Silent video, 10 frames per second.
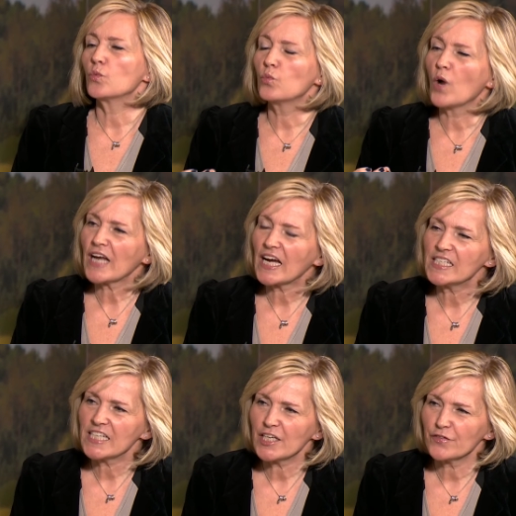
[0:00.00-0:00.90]
One
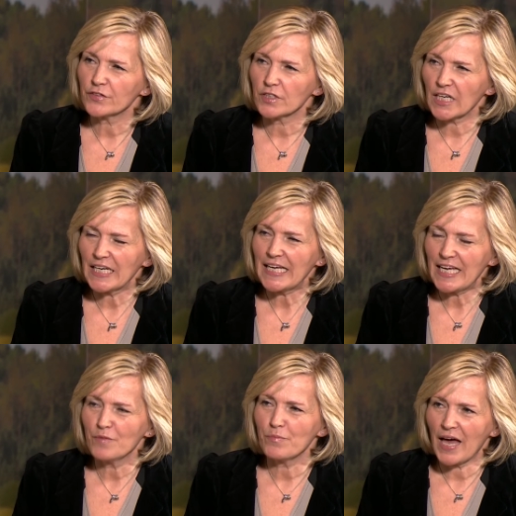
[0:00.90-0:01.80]
idea for a clear
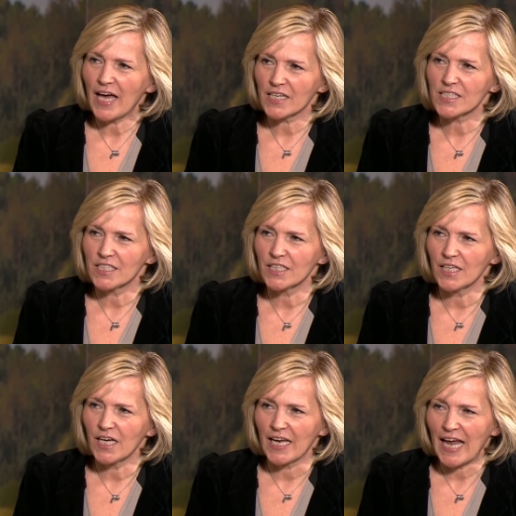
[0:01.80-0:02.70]
impact uh,
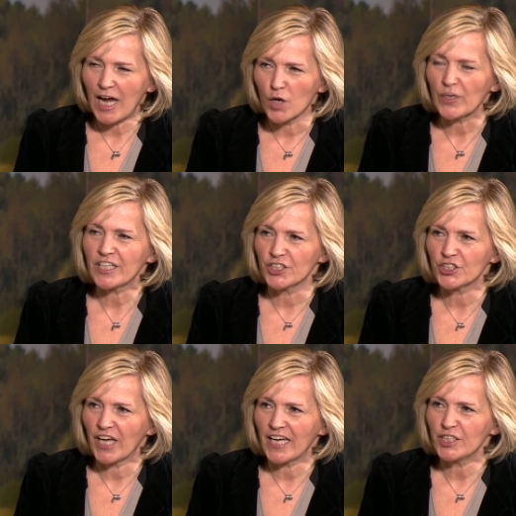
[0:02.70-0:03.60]
and how we can
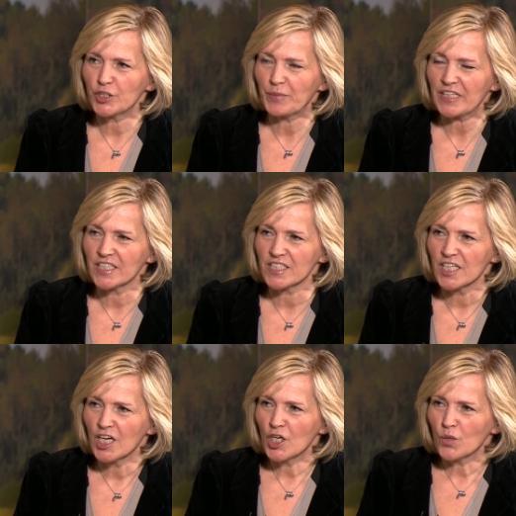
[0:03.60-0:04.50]
change, because
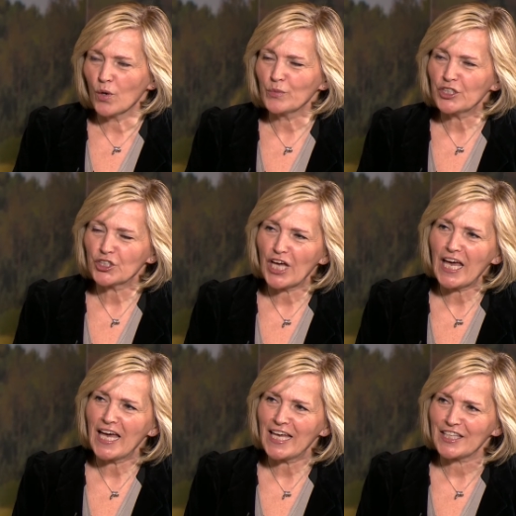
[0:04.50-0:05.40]
when we
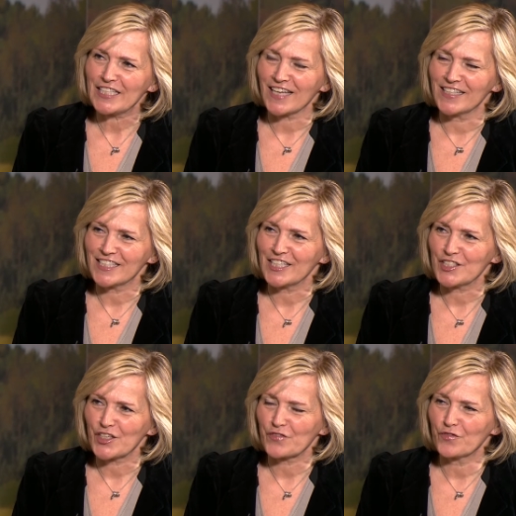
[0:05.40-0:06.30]
share these
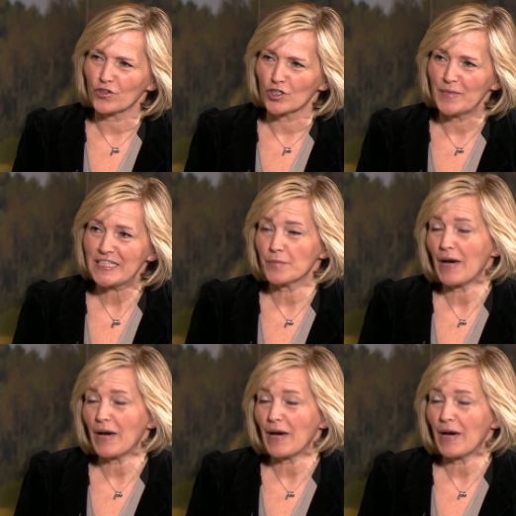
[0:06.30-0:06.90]
ideas at the forum, it's